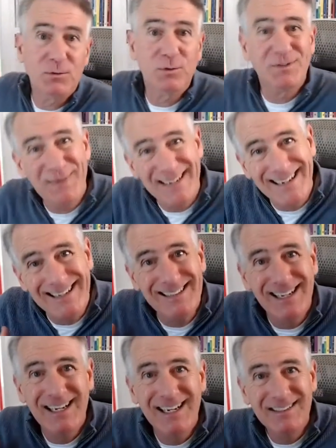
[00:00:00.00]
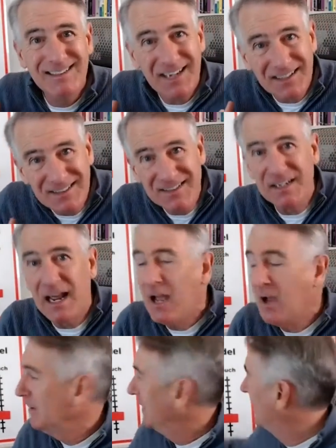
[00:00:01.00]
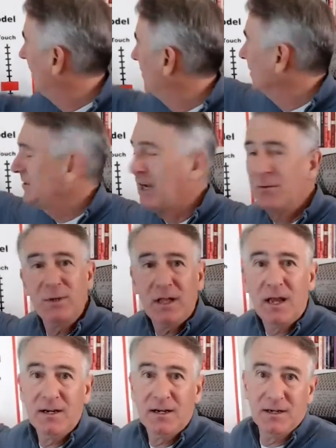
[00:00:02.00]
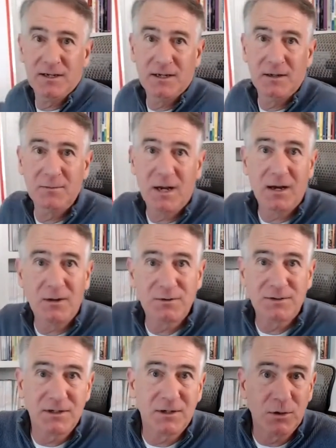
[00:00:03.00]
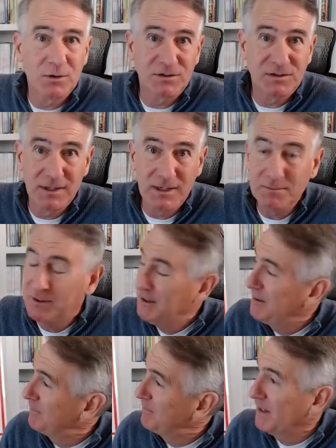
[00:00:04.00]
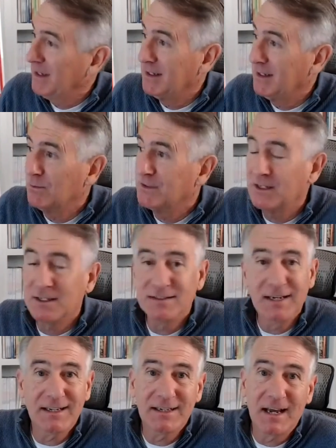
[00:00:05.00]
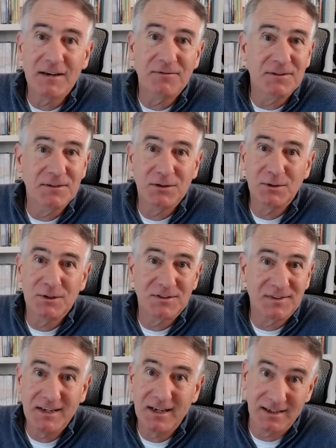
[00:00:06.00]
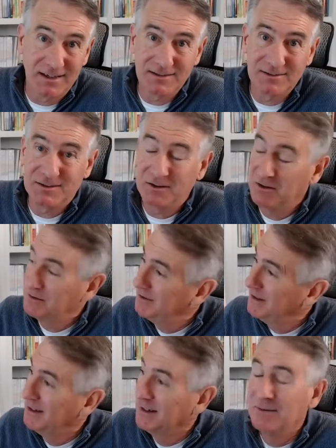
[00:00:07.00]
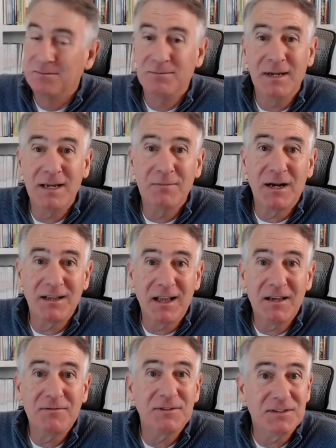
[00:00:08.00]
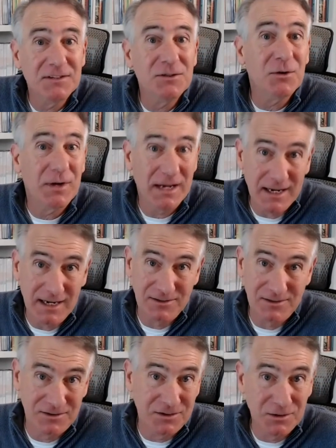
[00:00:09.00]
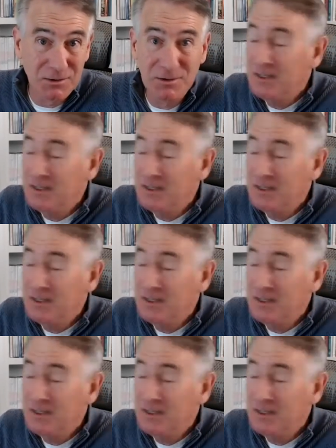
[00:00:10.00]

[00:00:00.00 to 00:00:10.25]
was being tested out in how much I relied on him. I was going to go to sleep and he was going to take a knife and do his thing. And so, man, my life is in your hands, dude.